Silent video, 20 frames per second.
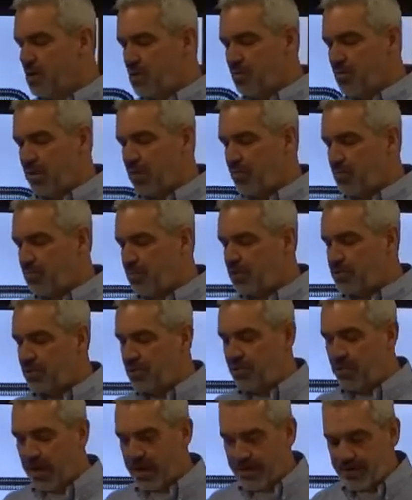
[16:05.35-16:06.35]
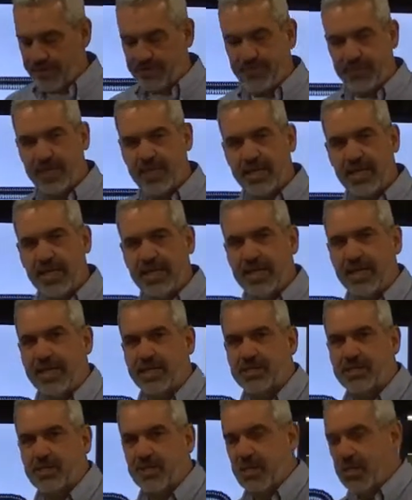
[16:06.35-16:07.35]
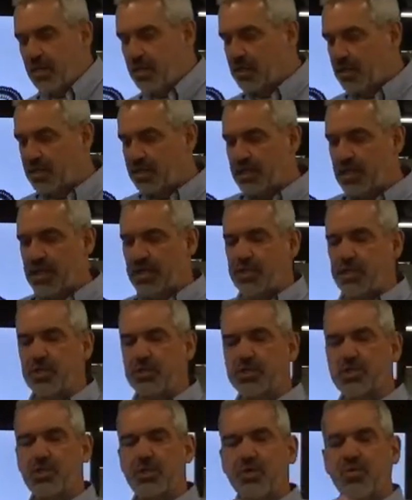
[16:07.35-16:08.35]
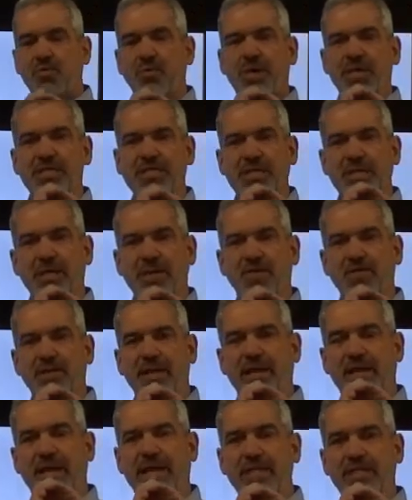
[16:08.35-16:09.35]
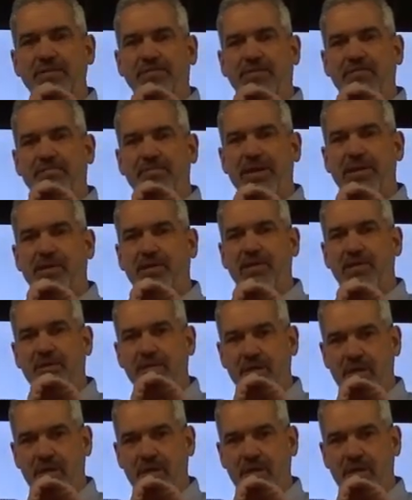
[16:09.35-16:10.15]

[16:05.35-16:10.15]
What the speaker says: Well, what you have then is conductors resting on the edge of a metal